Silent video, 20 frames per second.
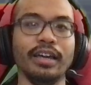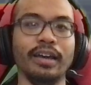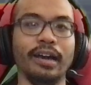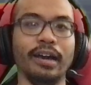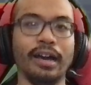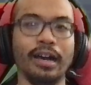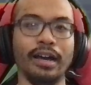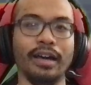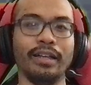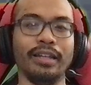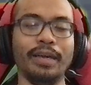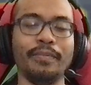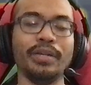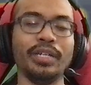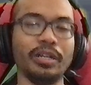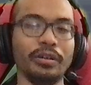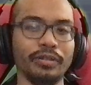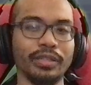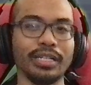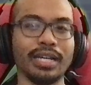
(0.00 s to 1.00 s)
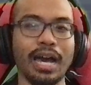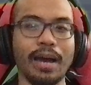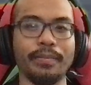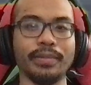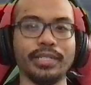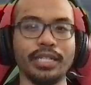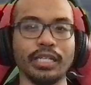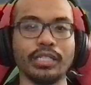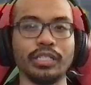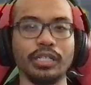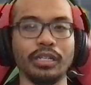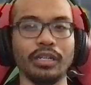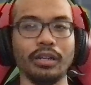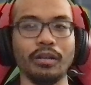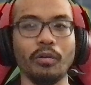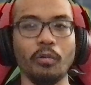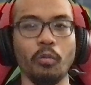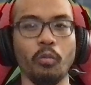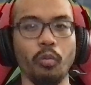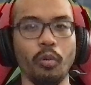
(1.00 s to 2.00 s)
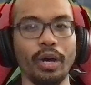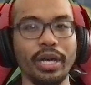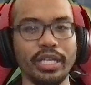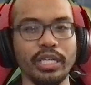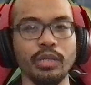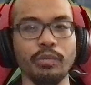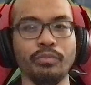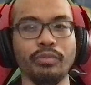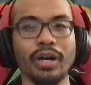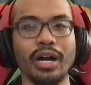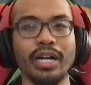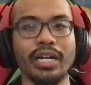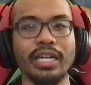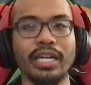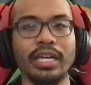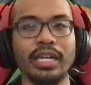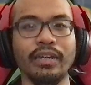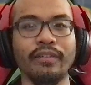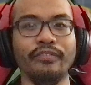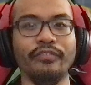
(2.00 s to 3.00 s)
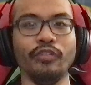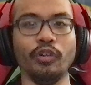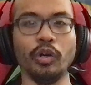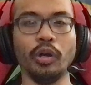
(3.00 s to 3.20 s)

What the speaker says: Let me know in the comment section what you brought in for